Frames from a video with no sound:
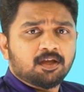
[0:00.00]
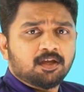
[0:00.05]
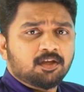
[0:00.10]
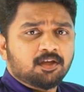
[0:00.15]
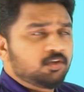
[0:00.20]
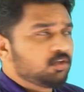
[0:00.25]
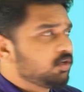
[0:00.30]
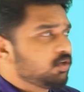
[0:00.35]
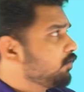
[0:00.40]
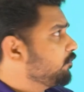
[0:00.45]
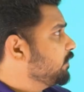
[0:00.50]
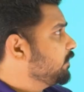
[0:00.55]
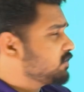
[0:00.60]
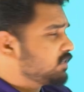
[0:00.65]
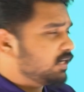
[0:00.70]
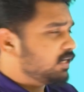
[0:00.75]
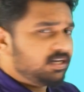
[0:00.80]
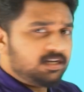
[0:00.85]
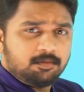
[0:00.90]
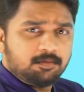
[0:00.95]
We
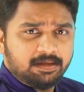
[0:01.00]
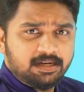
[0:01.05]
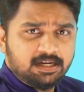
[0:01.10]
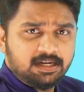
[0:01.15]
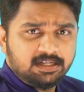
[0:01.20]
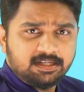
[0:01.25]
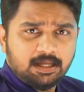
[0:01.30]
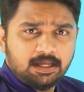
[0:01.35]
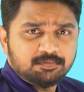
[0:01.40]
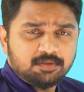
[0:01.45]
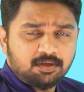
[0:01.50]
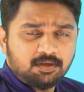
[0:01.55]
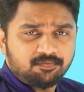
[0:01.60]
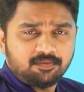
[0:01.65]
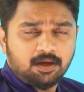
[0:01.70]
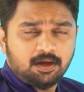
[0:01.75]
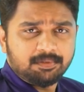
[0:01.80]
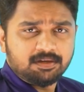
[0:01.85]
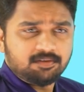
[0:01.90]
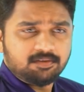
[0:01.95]
studied many types of,
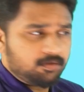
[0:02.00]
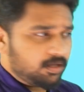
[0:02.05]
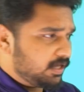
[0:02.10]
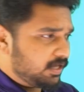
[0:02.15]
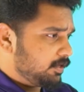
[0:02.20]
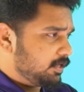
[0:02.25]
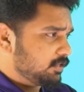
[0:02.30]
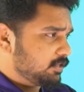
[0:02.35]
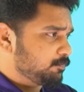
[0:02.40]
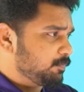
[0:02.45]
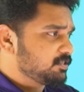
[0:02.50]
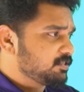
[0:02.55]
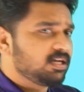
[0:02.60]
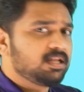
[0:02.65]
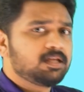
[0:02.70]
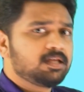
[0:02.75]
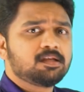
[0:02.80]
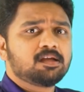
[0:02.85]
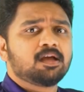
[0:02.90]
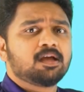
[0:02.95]

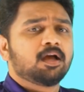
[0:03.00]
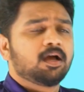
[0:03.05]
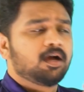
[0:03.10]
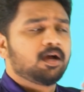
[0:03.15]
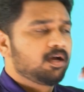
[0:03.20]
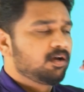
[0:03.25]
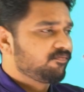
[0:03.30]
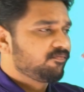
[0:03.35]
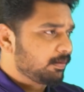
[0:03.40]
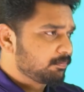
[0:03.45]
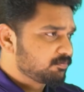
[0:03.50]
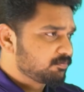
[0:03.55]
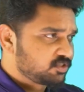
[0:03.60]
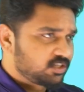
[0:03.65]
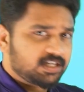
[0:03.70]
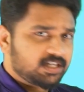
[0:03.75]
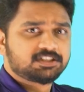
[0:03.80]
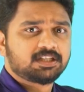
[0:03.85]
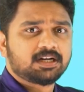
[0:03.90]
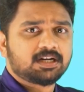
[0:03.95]
especially from
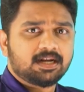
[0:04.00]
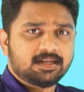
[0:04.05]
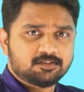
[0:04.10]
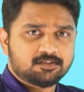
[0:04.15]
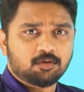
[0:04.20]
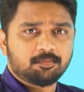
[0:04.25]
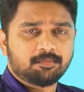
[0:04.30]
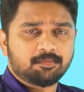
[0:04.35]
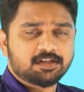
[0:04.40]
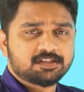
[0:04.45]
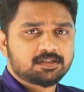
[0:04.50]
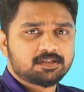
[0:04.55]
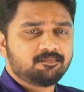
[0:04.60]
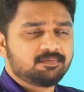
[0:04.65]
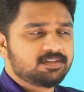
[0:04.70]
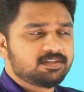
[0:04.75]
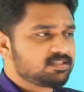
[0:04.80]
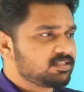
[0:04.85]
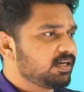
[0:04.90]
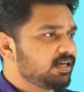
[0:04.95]
structural isomerism, we
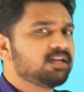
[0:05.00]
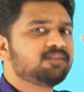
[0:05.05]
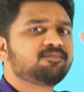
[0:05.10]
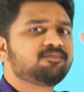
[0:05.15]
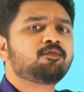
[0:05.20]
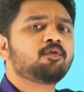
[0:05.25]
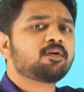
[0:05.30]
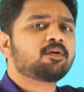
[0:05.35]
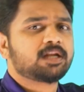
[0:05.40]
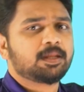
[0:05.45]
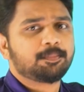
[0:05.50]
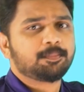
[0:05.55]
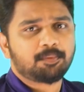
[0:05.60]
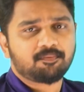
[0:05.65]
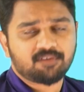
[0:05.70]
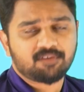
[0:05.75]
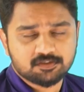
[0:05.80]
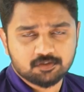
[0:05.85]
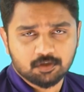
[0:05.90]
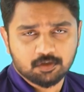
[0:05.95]
studied 4 types of
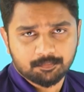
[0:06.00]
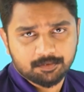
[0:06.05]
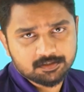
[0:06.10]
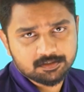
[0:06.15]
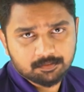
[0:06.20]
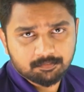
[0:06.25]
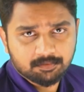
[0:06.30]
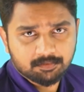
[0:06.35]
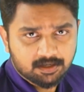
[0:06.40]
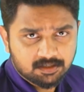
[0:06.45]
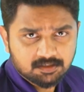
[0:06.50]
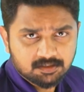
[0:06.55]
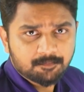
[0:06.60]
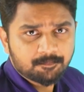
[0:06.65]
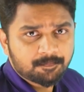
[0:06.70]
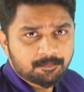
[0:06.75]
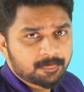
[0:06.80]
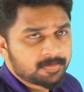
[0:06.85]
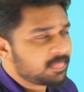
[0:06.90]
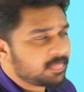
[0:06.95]
isomerism, right?
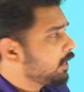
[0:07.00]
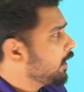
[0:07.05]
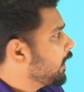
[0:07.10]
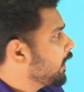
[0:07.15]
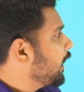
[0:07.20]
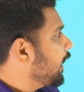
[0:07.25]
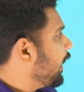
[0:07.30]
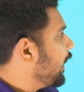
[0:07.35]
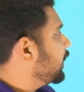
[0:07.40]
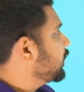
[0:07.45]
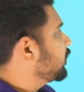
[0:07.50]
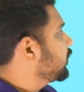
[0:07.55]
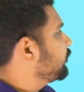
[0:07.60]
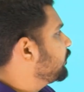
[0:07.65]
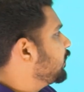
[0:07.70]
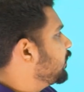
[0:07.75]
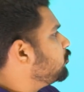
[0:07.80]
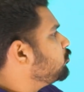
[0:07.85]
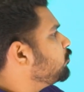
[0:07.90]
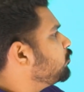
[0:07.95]
And we
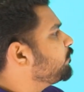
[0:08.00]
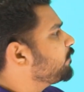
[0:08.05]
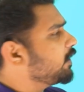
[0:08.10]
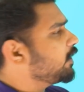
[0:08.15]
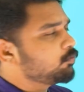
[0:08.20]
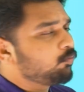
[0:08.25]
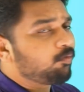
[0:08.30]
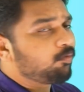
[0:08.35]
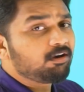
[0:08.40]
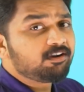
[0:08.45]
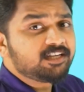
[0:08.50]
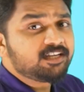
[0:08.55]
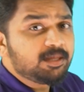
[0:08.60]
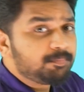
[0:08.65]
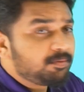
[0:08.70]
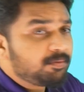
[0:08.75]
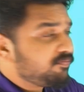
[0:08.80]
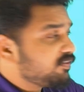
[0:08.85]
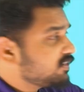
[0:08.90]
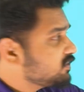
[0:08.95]
need to find what type
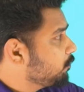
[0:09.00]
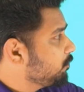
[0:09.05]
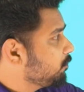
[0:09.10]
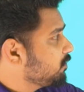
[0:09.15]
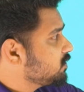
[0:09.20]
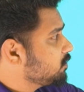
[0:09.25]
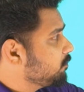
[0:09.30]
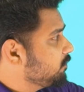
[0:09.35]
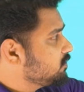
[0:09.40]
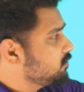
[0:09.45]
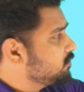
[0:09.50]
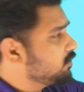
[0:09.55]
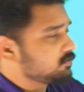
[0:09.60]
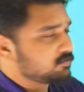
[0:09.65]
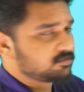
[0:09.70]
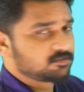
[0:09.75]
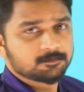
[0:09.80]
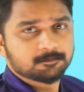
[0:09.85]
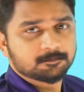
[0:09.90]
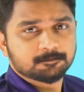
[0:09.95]
of isomerism is this.